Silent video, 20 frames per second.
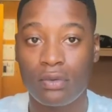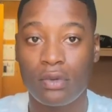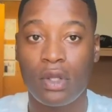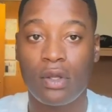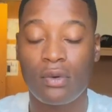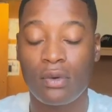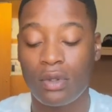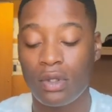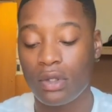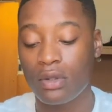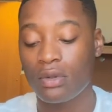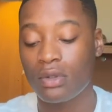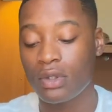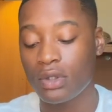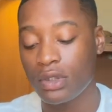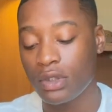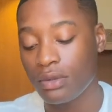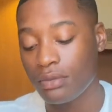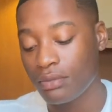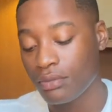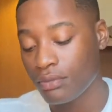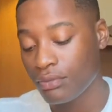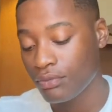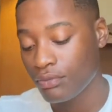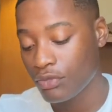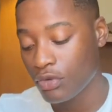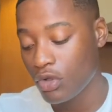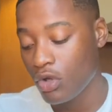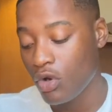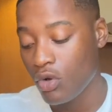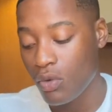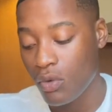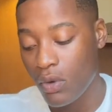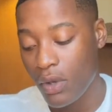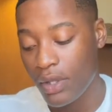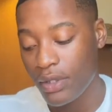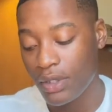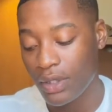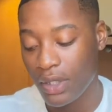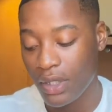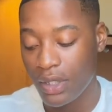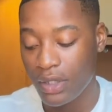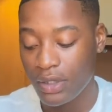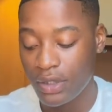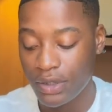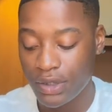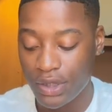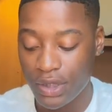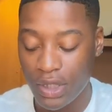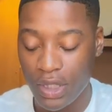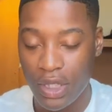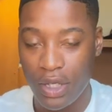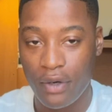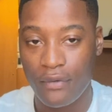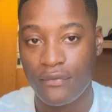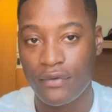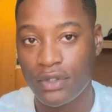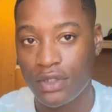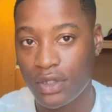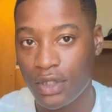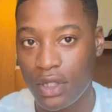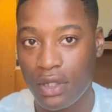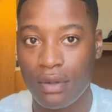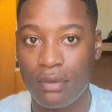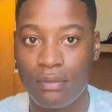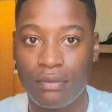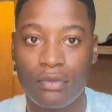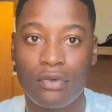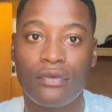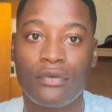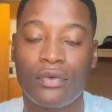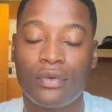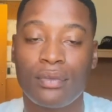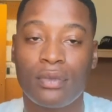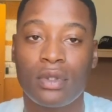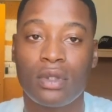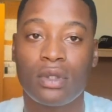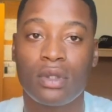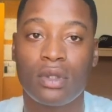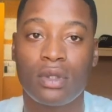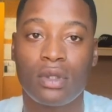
They will literally go each and every step. You feel me?